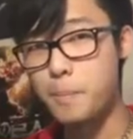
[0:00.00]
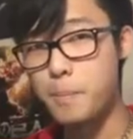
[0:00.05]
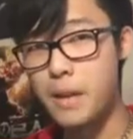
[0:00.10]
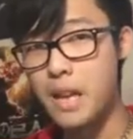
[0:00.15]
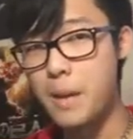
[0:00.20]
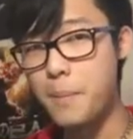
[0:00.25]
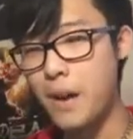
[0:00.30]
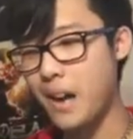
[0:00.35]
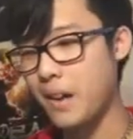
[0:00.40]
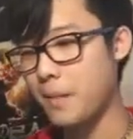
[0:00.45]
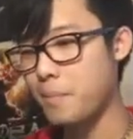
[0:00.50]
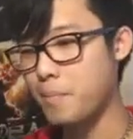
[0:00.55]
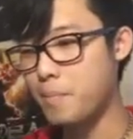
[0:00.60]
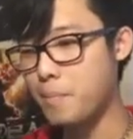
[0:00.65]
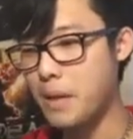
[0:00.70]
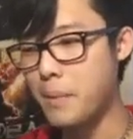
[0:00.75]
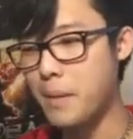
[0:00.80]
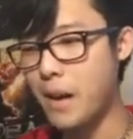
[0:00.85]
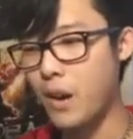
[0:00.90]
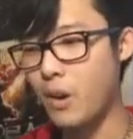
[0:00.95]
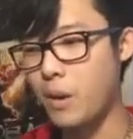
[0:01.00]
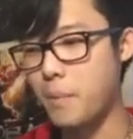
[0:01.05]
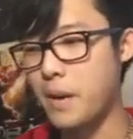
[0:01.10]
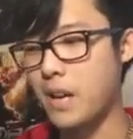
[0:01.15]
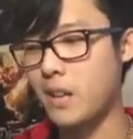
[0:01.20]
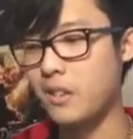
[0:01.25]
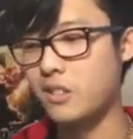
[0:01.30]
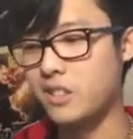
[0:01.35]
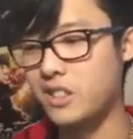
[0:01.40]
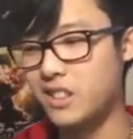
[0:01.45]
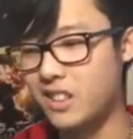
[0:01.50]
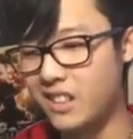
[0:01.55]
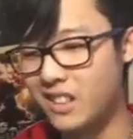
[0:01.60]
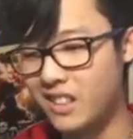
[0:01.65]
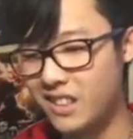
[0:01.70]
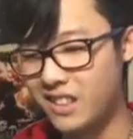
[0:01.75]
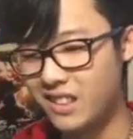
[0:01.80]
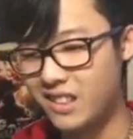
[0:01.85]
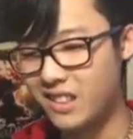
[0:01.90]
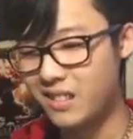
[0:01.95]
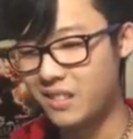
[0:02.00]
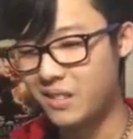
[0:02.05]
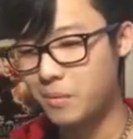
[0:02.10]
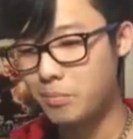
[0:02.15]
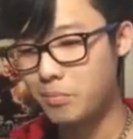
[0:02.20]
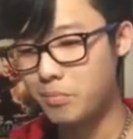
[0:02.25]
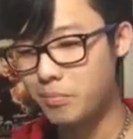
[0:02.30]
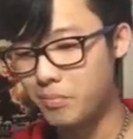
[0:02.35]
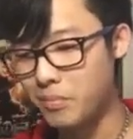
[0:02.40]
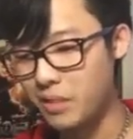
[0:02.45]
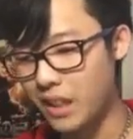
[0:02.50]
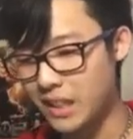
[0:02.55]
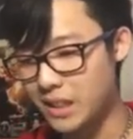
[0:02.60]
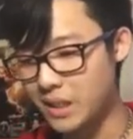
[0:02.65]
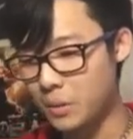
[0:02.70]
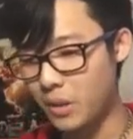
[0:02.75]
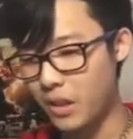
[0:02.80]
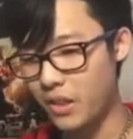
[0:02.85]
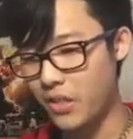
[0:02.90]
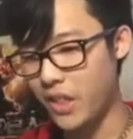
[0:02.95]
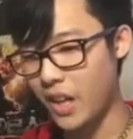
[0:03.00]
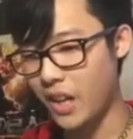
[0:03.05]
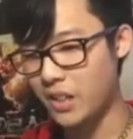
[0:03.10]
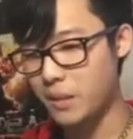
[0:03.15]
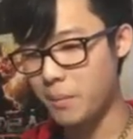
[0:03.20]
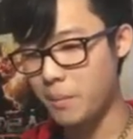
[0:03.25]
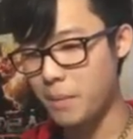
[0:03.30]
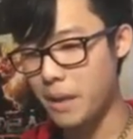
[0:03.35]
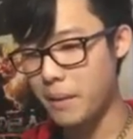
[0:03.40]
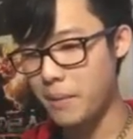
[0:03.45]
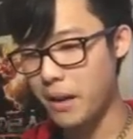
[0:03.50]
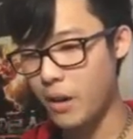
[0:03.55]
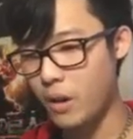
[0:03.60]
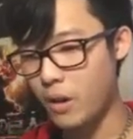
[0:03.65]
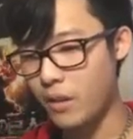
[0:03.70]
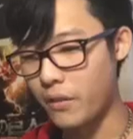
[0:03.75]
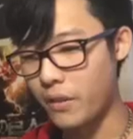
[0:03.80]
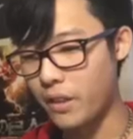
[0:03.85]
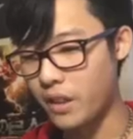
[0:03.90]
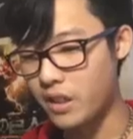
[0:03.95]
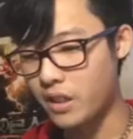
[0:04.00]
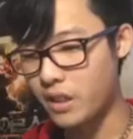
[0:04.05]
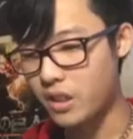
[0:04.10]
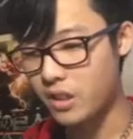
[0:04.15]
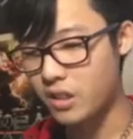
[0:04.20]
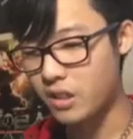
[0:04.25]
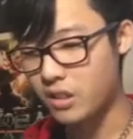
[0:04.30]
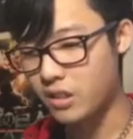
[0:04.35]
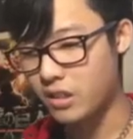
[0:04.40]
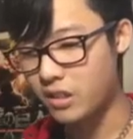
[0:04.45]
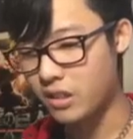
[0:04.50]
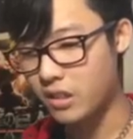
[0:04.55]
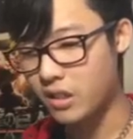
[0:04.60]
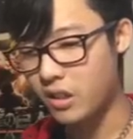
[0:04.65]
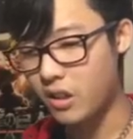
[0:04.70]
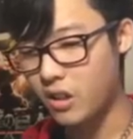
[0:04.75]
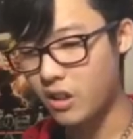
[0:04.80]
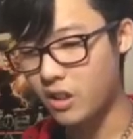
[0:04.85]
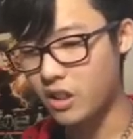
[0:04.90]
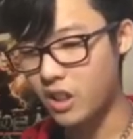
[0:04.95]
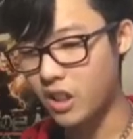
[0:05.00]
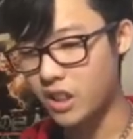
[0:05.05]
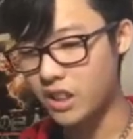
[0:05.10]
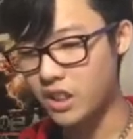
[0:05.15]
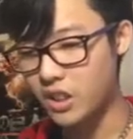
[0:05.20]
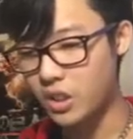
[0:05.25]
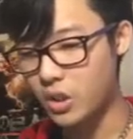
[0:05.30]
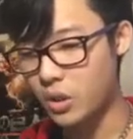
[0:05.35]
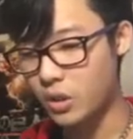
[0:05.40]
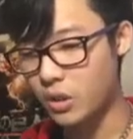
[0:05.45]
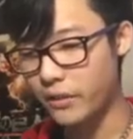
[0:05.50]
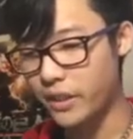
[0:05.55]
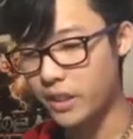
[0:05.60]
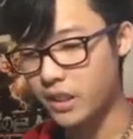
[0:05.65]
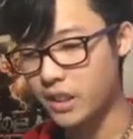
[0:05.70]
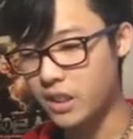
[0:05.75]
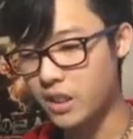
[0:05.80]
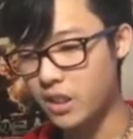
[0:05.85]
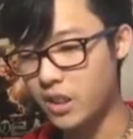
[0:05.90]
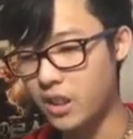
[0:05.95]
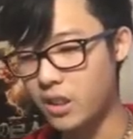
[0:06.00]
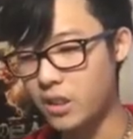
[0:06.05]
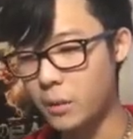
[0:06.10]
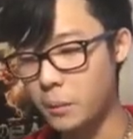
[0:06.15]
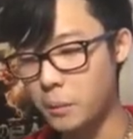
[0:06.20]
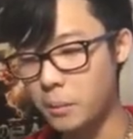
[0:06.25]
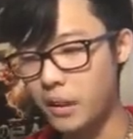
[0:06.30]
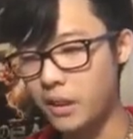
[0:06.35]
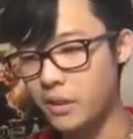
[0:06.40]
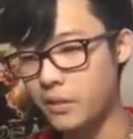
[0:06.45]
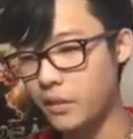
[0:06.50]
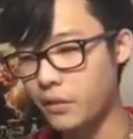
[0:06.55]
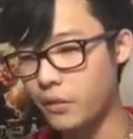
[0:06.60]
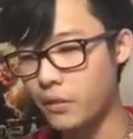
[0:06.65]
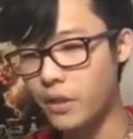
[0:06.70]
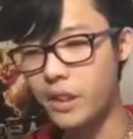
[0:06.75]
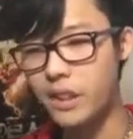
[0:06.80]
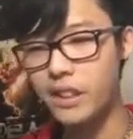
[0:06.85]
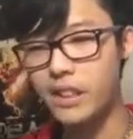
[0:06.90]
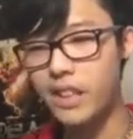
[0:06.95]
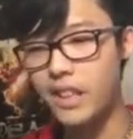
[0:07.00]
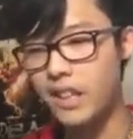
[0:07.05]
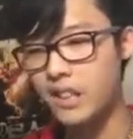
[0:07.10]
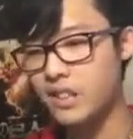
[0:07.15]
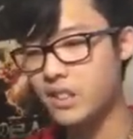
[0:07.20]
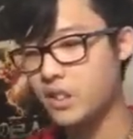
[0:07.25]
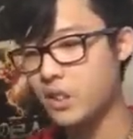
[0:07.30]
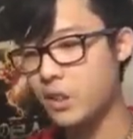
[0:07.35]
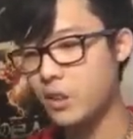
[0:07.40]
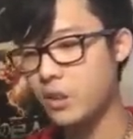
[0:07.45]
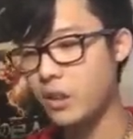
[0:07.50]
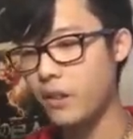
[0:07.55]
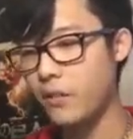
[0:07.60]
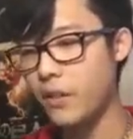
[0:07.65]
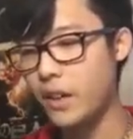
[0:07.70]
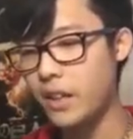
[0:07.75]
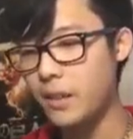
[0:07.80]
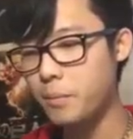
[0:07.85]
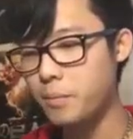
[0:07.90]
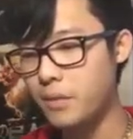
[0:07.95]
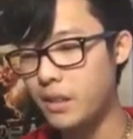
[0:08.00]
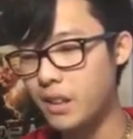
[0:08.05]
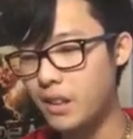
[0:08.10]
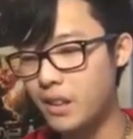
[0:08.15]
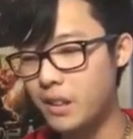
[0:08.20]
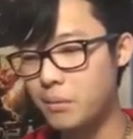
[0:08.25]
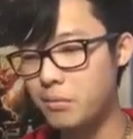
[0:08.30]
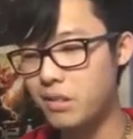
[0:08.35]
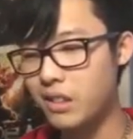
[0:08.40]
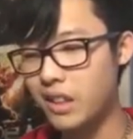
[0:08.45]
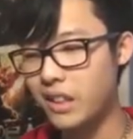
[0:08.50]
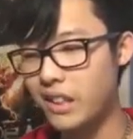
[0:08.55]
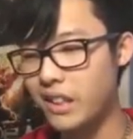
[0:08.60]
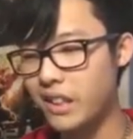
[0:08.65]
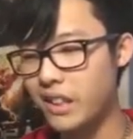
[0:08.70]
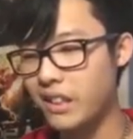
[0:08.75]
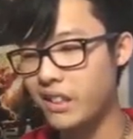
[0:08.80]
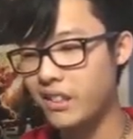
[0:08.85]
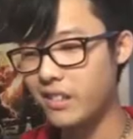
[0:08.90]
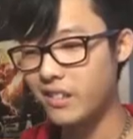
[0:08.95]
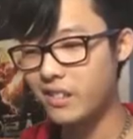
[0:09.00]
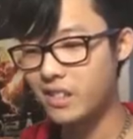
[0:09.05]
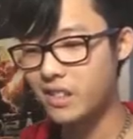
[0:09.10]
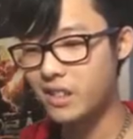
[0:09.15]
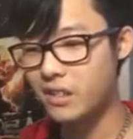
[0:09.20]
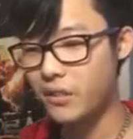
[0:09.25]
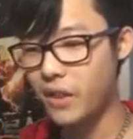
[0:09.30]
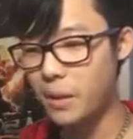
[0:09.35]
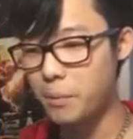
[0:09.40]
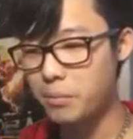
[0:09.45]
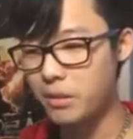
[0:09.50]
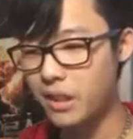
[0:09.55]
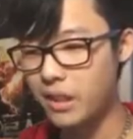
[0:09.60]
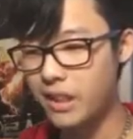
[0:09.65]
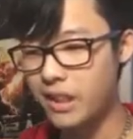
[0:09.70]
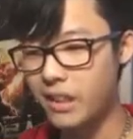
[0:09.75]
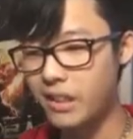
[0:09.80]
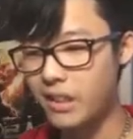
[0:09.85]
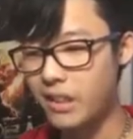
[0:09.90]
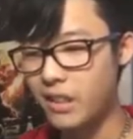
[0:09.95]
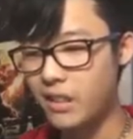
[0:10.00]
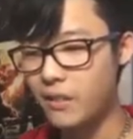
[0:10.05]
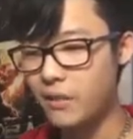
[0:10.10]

B power battles. Plus 1,000 B power. If another card causes you to reveal this card, you can play it for free. Yeah. So if I play